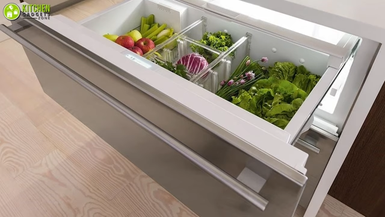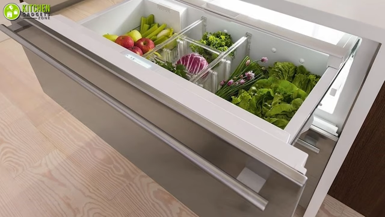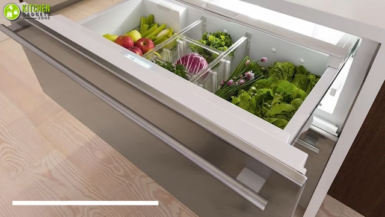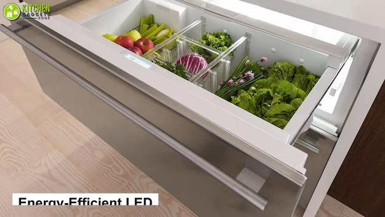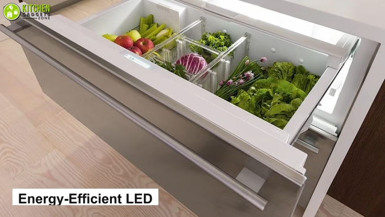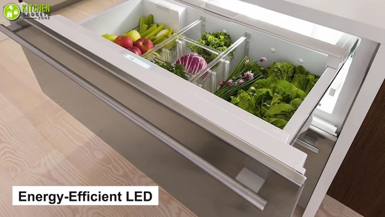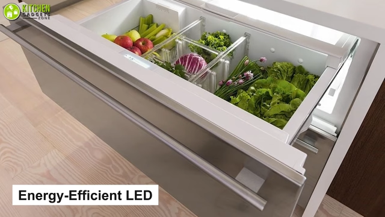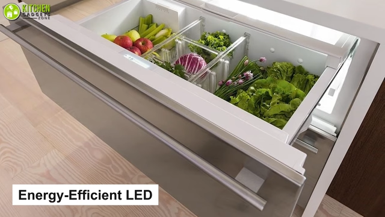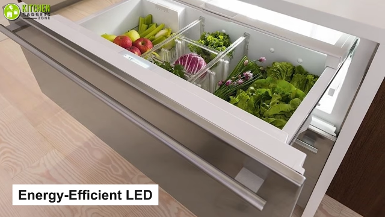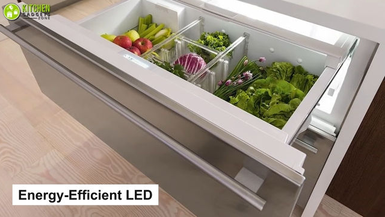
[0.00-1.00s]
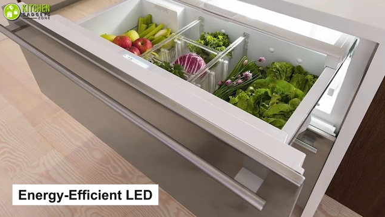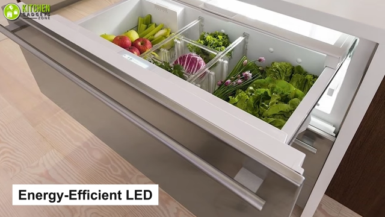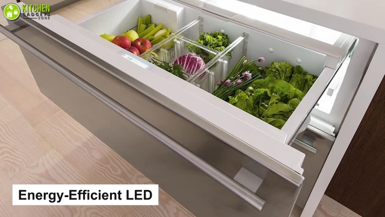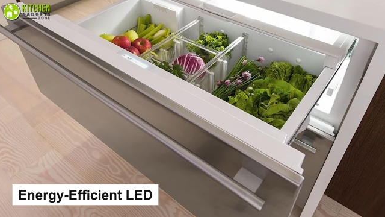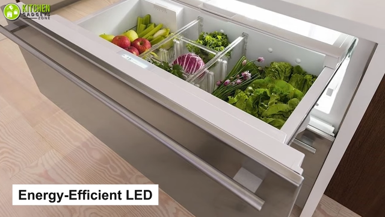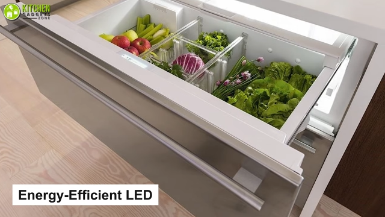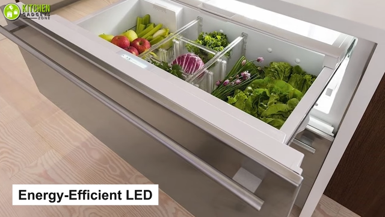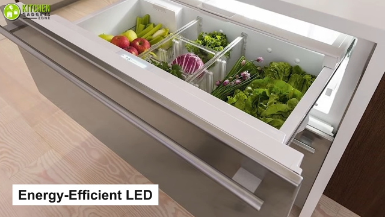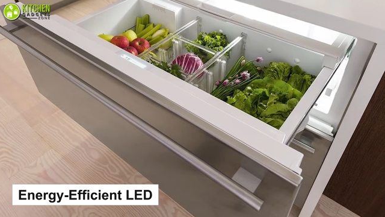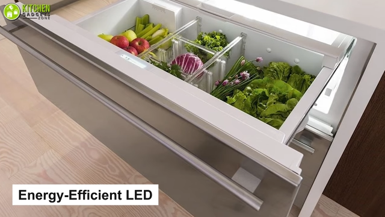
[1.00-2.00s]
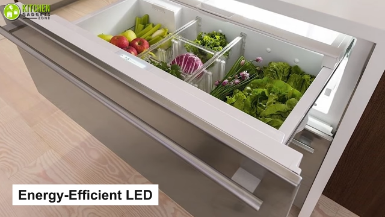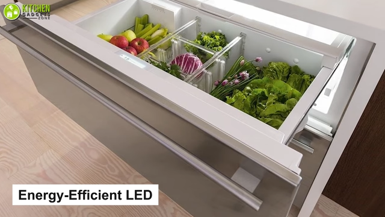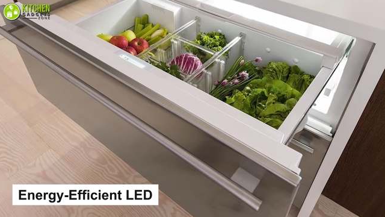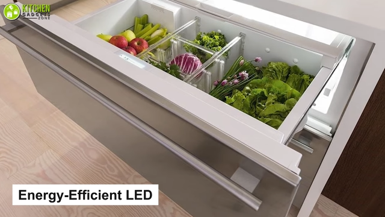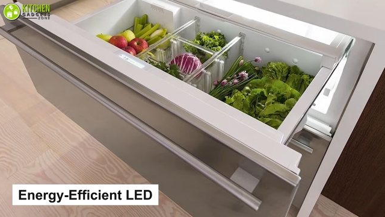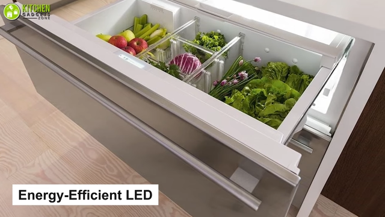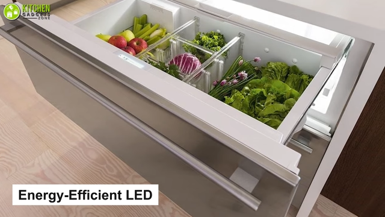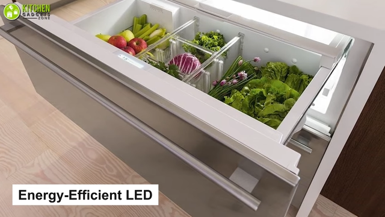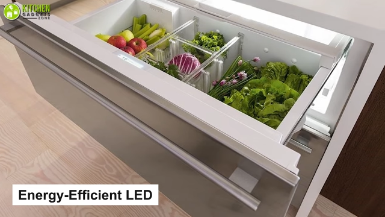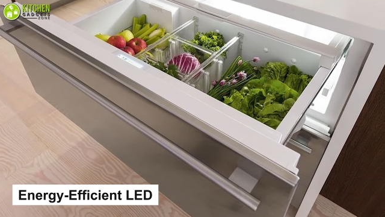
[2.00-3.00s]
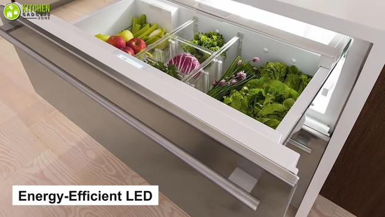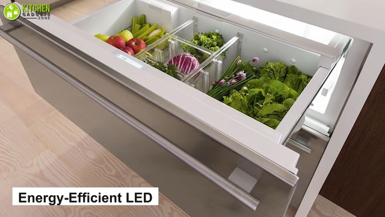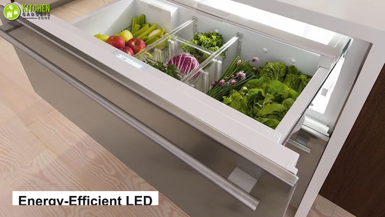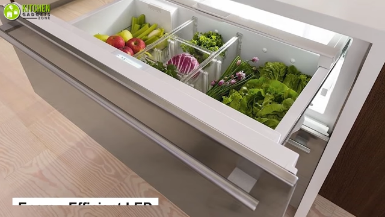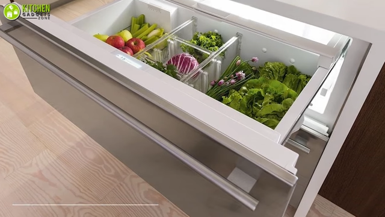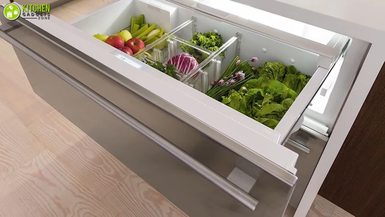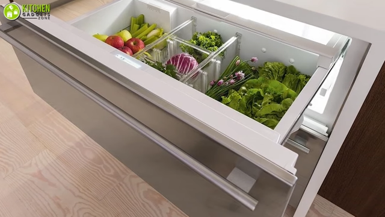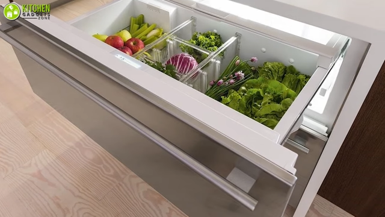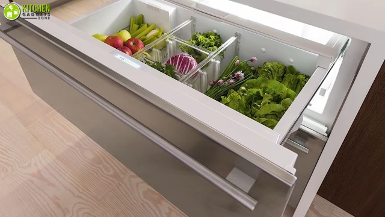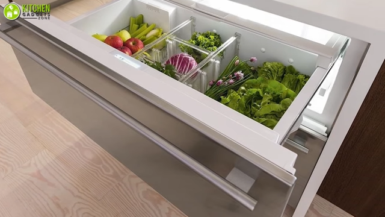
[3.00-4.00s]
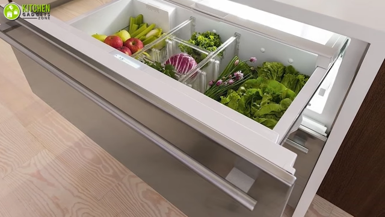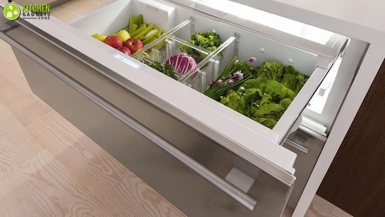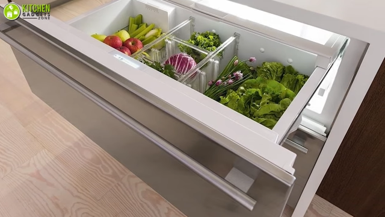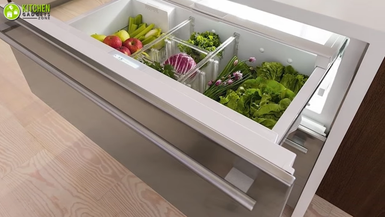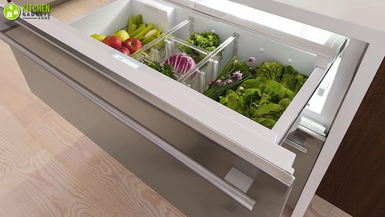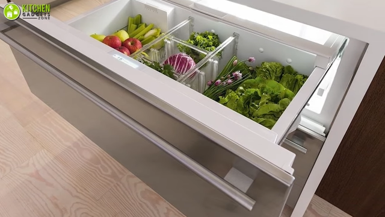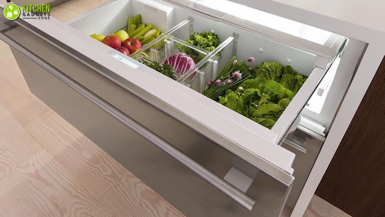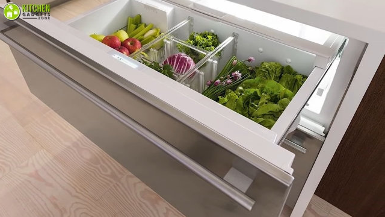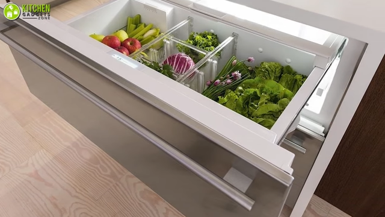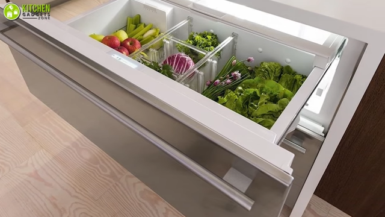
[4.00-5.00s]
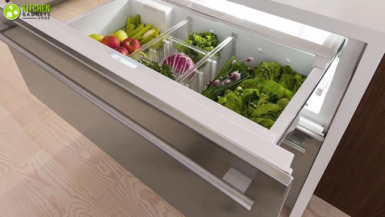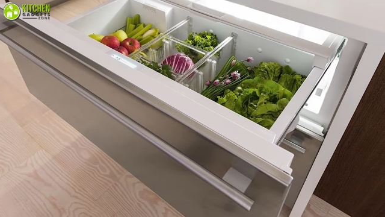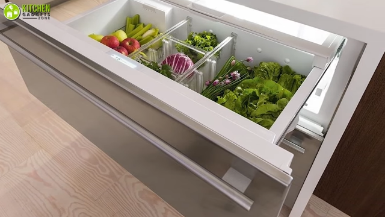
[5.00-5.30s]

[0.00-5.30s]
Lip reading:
[unreadable: no face in view]